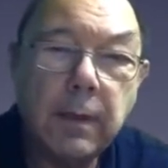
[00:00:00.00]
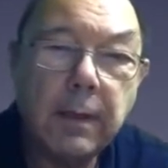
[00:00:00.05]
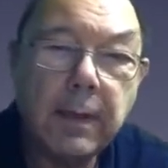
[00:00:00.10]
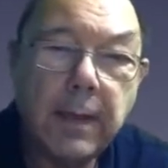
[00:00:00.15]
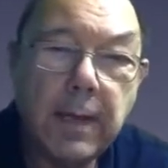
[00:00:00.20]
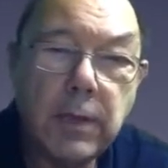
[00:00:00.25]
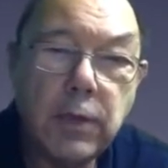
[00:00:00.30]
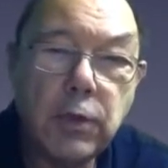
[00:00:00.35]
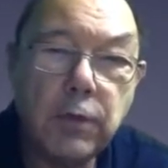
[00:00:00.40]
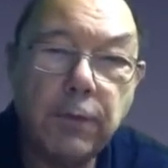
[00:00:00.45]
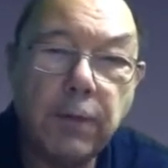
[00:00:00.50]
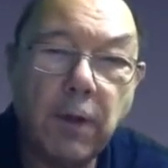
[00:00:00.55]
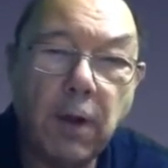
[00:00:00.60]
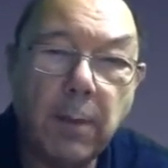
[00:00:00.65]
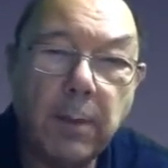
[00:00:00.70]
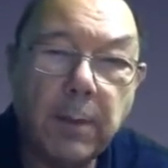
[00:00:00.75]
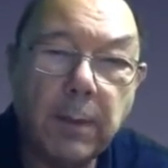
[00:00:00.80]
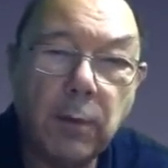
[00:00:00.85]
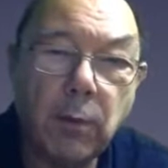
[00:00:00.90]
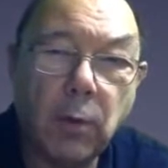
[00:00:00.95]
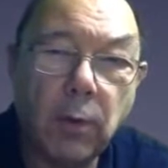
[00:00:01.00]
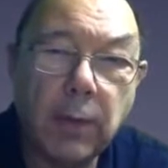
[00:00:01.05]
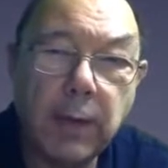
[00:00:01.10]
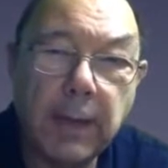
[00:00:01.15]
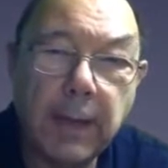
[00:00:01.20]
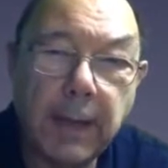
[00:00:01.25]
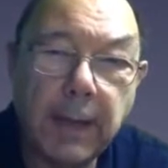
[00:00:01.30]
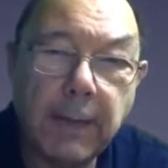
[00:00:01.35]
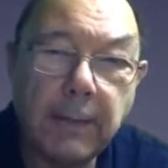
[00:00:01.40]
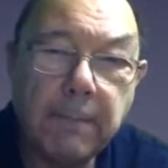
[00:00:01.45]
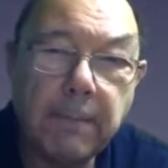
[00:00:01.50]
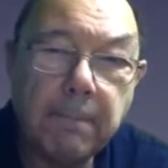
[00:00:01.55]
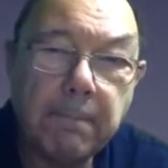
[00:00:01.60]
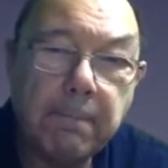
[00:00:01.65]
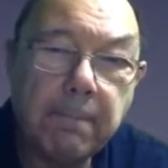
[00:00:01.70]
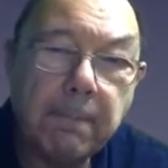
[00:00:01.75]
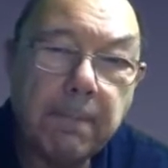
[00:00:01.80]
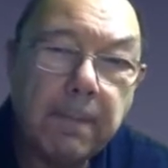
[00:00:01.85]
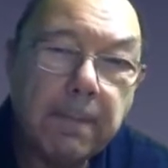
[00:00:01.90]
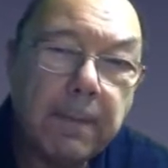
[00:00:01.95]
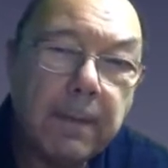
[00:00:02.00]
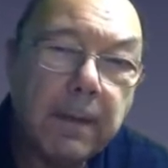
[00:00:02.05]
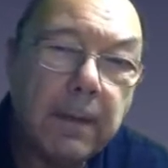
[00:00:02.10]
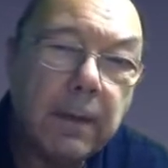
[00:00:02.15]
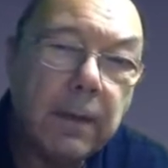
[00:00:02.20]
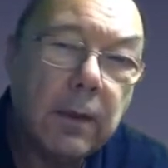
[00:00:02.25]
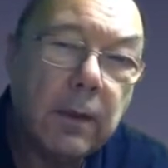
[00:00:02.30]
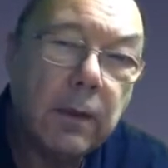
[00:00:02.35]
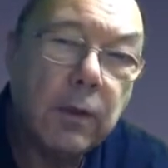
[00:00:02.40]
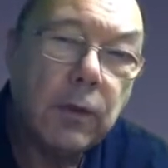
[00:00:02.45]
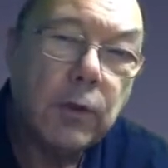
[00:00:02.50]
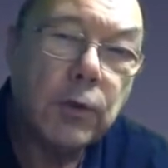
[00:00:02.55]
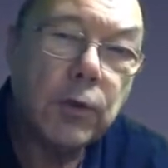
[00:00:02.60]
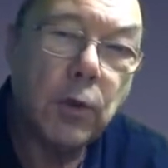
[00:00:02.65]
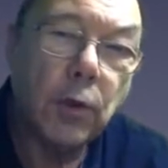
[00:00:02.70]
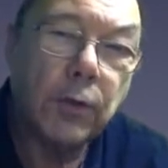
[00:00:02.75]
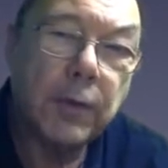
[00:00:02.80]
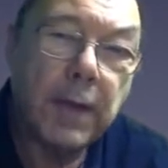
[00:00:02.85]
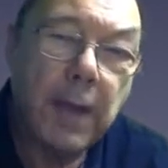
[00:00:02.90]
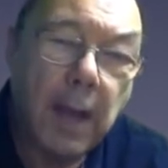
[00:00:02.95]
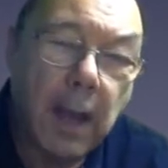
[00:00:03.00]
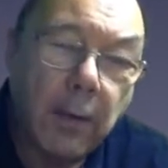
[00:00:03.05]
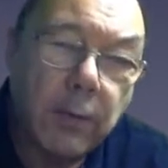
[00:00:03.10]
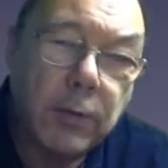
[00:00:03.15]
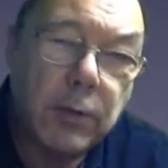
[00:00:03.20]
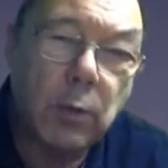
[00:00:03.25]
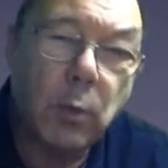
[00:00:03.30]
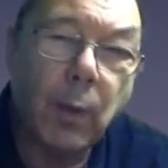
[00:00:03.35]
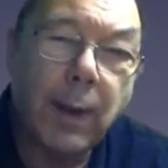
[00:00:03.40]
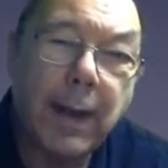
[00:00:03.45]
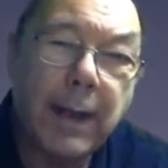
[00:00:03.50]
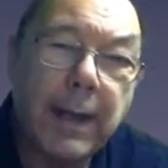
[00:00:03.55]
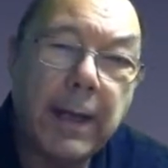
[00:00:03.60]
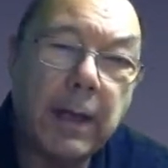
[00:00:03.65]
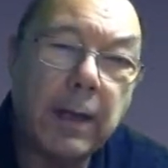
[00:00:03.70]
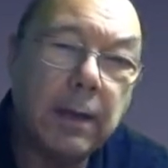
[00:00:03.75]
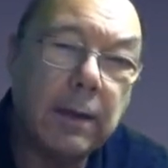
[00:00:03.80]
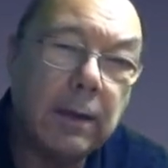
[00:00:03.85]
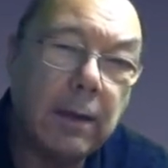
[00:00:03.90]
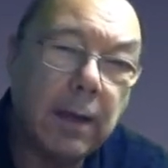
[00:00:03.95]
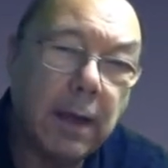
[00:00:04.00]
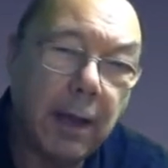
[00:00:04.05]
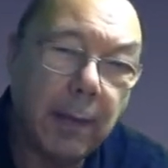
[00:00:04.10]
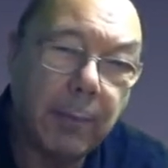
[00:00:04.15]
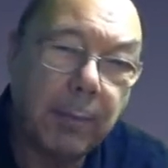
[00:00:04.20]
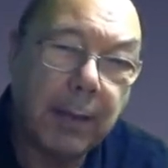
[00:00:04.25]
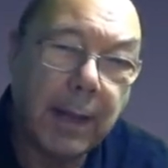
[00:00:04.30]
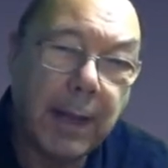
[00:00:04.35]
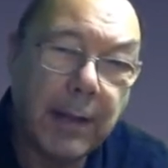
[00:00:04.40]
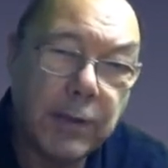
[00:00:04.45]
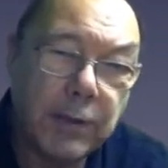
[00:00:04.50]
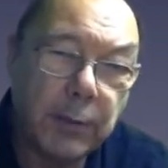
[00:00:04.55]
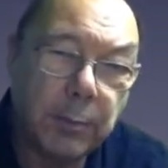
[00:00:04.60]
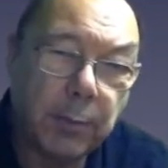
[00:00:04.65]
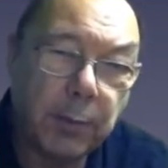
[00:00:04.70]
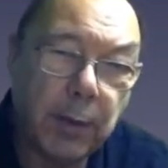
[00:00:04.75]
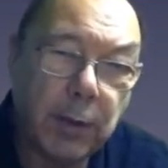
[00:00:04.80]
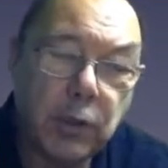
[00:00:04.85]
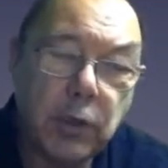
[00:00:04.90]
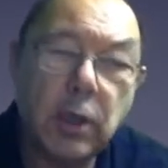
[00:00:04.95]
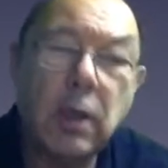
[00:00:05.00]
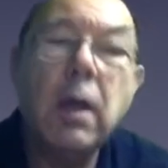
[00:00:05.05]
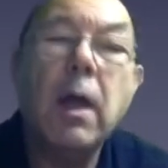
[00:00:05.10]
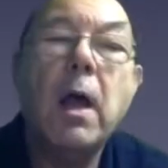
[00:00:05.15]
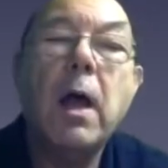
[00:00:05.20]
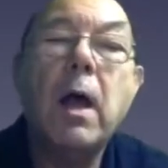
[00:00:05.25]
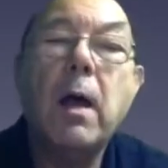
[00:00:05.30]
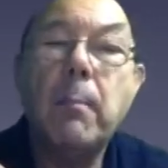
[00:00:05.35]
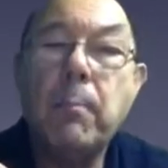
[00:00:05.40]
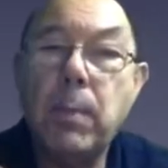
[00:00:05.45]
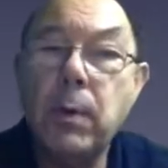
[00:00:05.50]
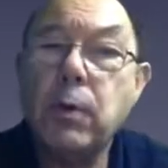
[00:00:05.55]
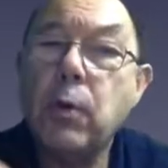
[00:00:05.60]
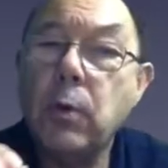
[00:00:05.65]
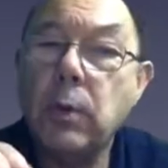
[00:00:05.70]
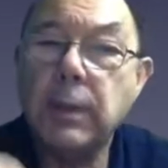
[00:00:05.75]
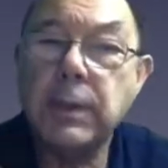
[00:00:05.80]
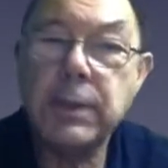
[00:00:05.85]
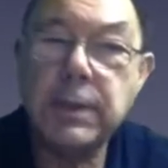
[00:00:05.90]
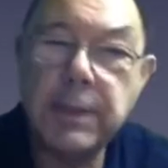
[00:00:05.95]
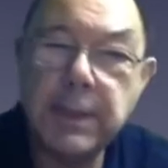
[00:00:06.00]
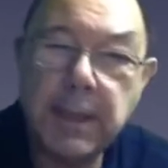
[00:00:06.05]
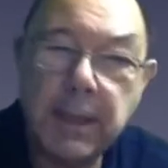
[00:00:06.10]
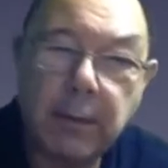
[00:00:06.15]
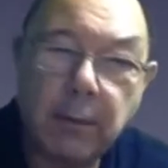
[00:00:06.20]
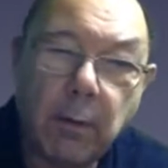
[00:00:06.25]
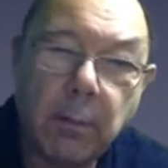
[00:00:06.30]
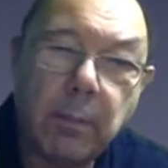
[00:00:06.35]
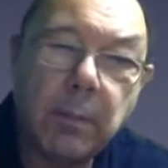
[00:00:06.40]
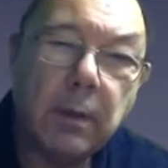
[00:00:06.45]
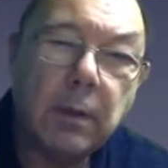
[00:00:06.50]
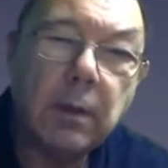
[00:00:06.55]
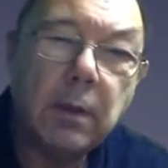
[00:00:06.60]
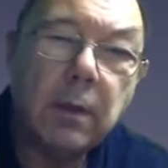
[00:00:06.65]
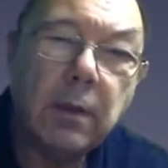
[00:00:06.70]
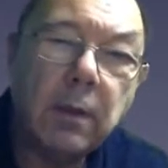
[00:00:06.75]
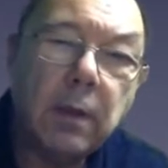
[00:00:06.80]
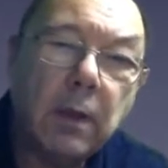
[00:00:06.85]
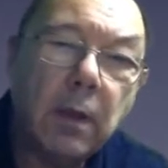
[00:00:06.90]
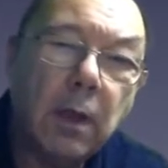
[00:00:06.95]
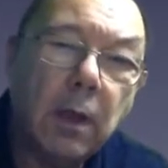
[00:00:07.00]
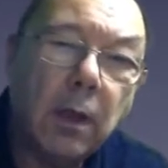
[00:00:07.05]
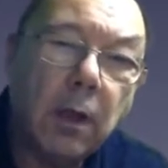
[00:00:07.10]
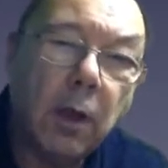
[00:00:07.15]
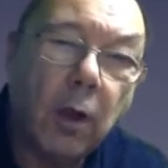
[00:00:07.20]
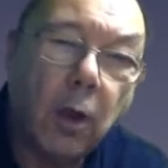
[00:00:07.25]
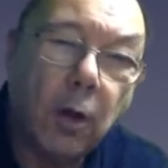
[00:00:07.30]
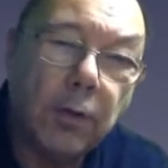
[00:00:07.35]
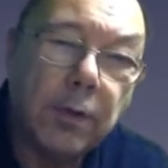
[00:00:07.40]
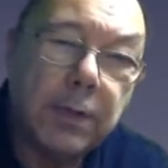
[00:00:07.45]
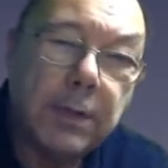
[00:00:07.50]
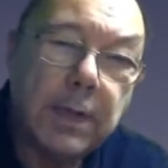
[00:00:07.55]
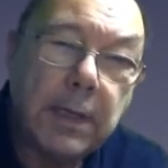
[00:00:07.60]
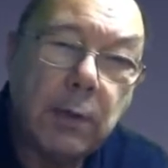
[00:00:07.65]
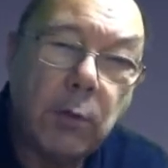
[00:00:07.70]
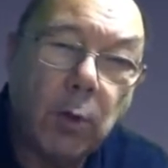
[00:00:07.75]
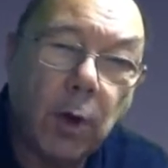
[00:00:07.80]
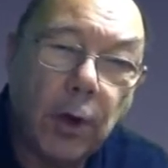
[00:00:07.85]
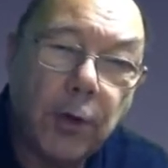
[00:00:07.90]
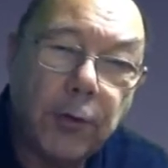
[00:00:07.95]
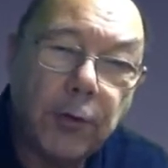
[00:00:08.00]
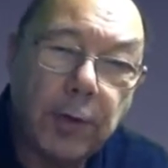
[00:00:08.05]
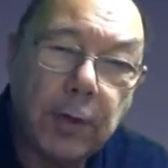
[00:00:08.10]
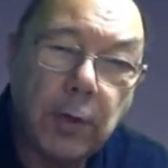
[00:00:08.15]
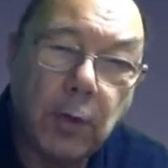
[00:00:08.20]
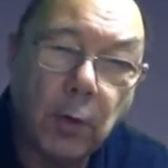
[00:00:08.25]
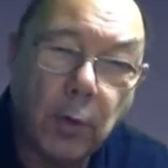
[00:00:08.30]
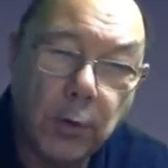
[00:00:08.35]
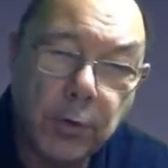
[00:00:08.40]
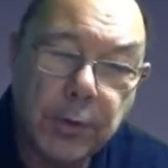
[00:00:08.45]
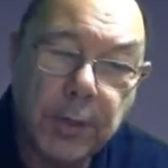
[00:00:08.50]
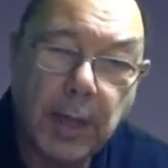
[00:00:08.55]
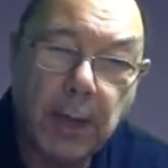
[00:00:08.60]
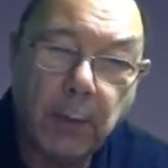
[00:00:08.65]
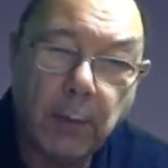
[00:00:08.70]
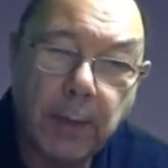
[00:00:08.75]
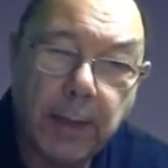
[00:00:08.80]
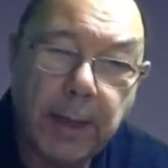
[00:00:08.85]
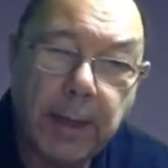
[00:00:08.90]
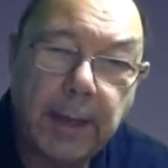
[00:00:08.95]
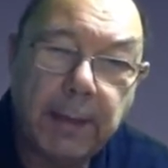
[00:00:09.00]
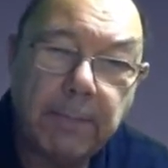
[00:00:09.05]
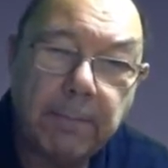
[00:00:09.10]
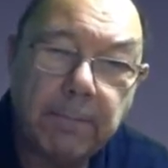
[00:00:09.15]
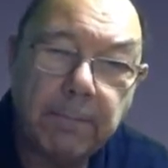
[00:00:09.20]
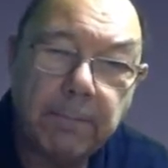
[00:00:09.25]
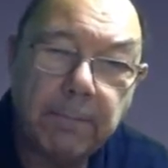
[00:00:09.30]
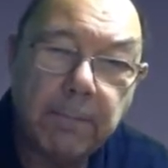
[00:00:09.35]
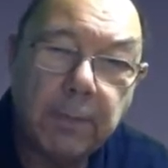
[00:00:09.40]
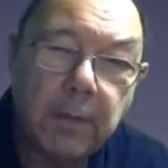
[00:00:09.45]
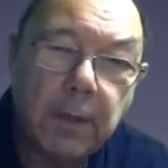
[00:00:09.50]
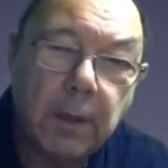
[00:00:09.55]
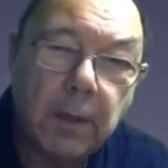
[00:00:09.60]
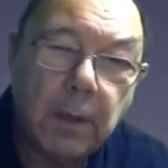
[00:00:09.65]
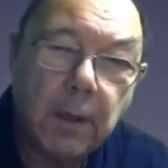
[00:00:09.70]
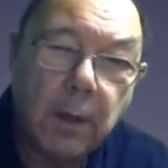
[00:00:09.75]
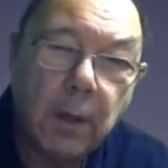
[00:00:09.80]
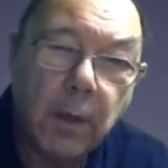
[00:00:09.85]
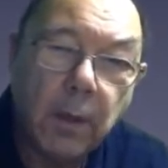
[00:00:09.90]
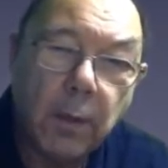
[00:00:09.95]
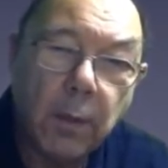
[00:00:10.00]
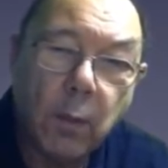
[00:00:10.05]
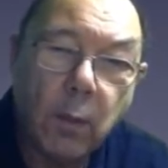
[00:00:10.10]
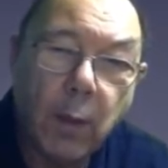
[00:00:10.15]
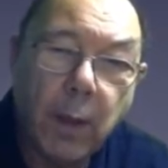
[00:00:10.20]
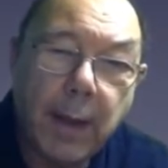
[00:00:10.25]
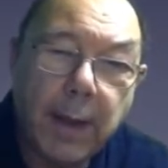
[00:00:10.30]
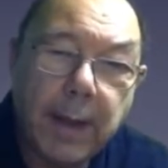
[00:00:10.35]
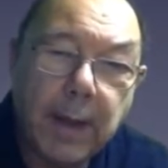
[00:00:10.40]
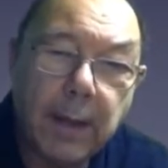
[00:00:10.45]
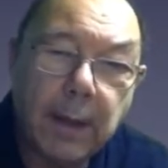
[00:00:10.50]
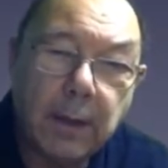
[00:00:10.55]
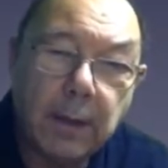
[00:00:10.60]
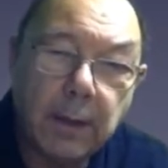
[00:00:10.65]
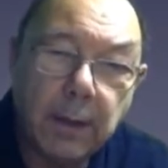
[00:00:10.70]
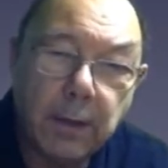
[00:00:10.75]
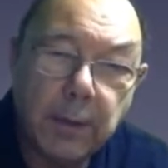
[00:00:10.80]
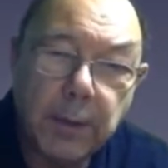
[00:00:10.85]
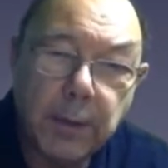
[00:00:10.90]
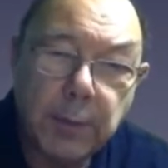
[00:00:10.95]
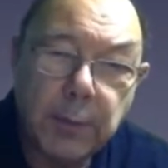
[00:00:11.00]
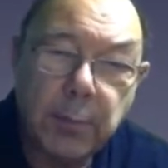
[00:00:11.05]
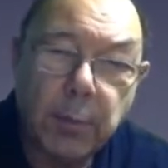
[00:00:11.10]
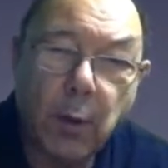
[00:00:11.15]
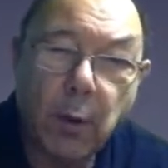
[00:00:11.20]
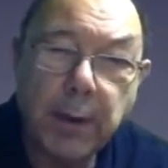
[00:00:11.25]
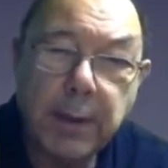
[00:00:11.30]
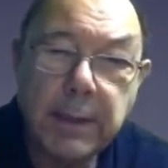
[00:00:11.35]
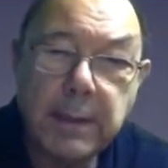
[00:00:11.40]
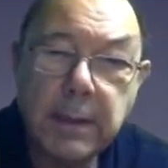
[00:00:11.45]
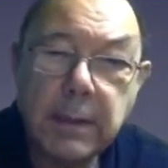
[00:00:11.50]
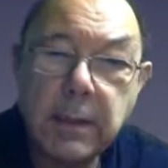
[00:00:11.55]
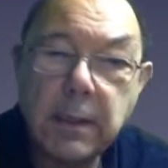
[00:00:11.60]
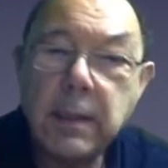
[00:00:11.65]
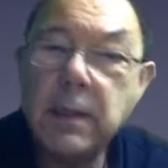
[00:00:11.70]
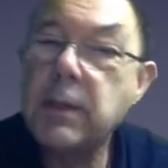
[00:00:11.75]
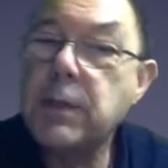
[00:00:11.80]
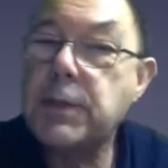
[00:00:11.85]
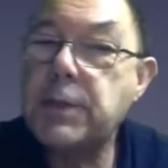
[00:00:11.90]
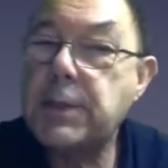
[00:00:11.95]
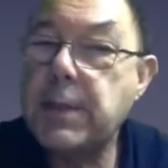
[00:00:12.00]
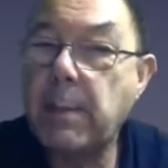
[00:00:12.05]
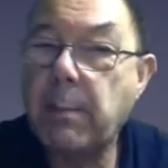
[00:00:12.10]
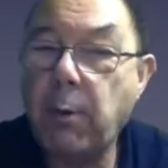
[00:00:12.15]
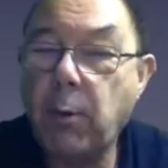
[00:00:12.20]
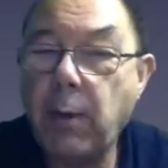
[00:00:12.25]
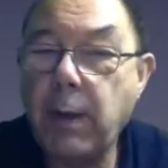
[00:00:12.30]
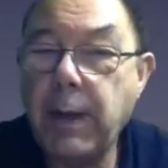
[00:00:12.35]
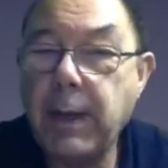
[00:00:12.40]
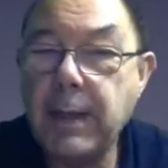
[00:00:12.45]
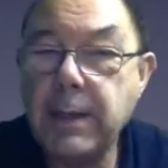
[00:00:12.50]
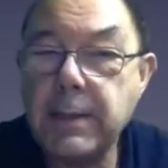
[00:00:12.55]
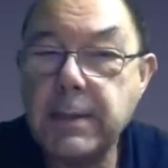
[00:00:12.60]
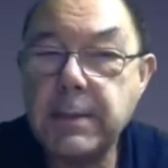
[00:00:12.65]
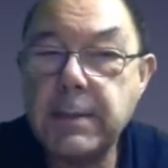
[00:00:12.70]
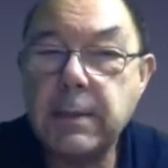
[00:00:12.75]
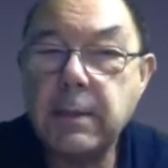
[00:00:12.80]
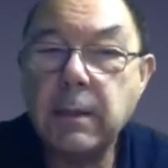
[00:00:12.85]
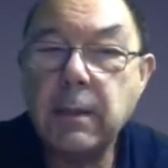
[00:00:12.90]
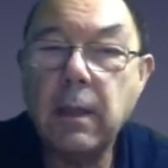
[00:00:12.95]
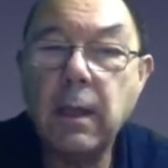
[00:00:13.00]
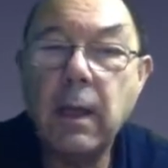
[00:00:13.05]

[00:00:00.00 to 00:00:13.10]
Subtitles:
Here's your forming roll again. So the outer wire applies the pressure, Bernoulli's theorem. All the dewatering goes that way. The wire at this point separates,